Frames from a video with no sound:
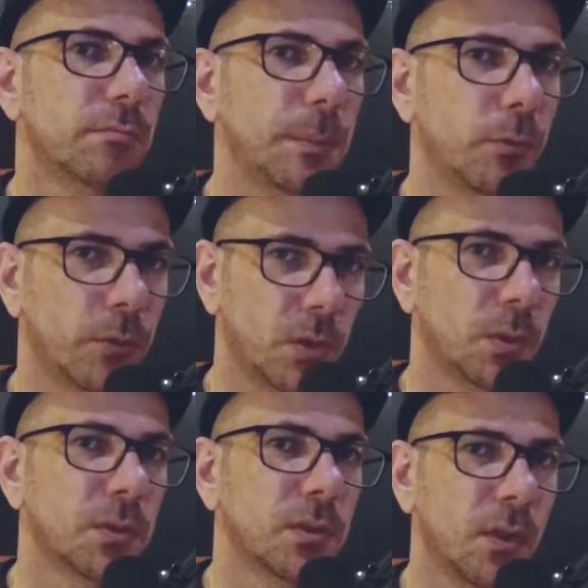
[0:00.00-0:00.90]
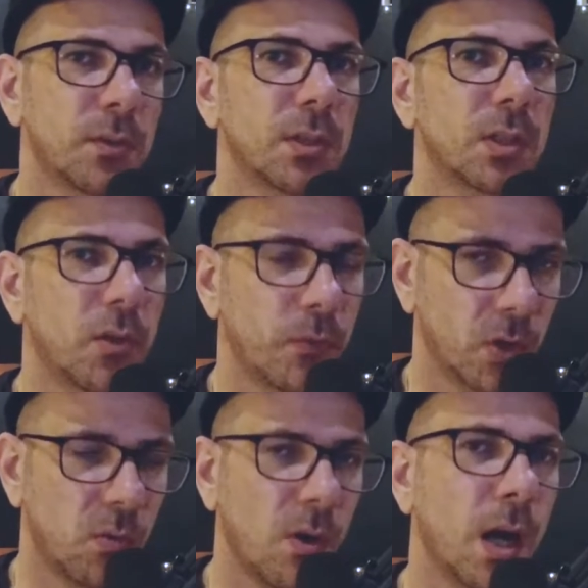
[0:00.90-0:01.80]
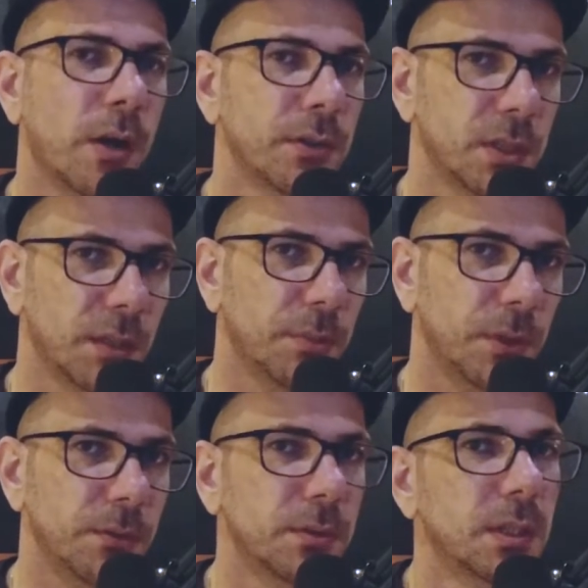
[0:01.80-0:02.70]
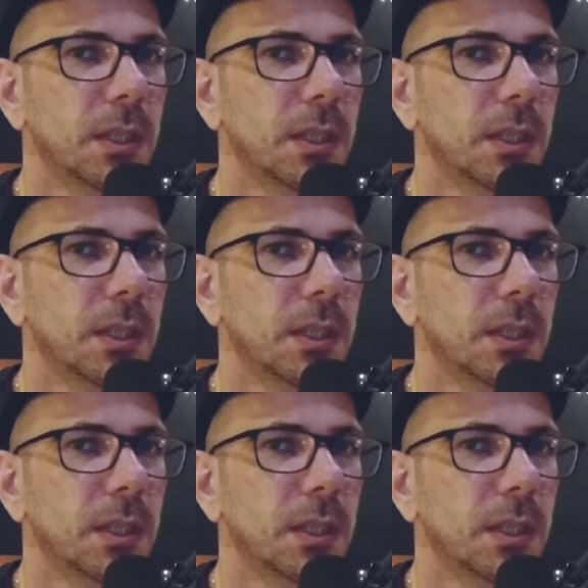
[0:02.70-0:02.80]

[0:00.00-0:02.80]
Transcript: people record songs that don't require a tempo